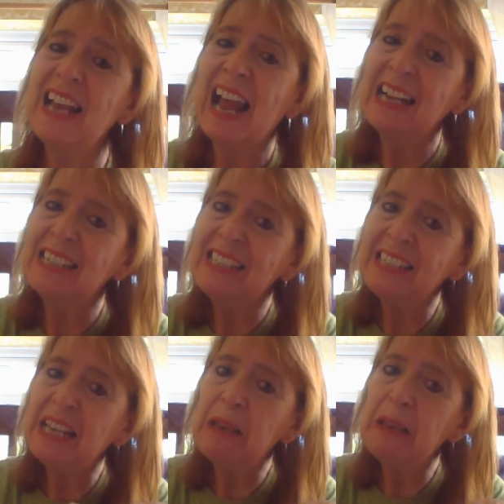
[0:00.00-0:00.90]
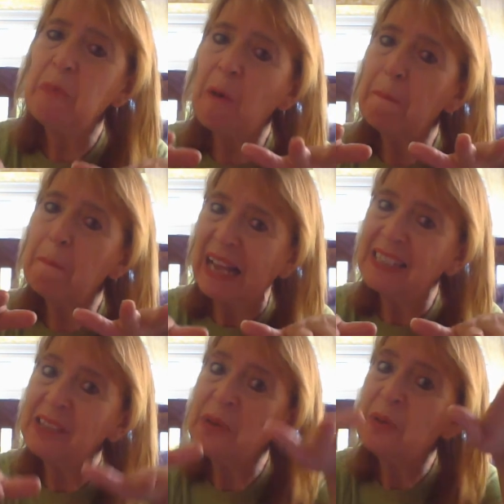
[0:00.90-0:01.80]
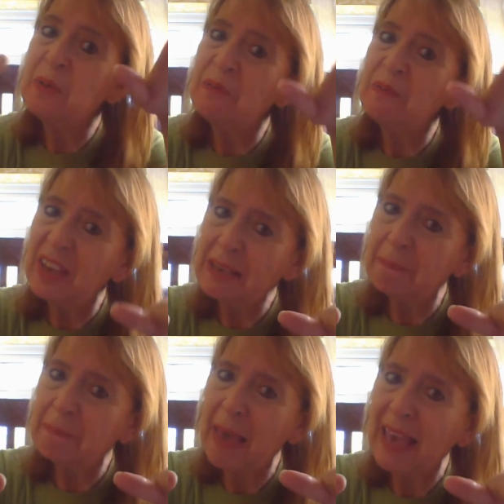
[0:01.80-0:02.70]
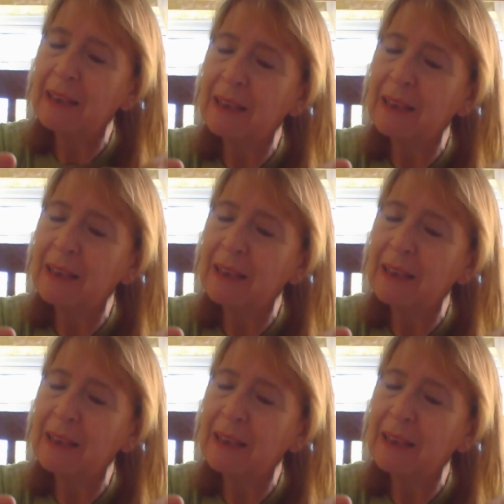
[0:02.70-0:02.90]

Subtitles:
and see what pattern your feet make.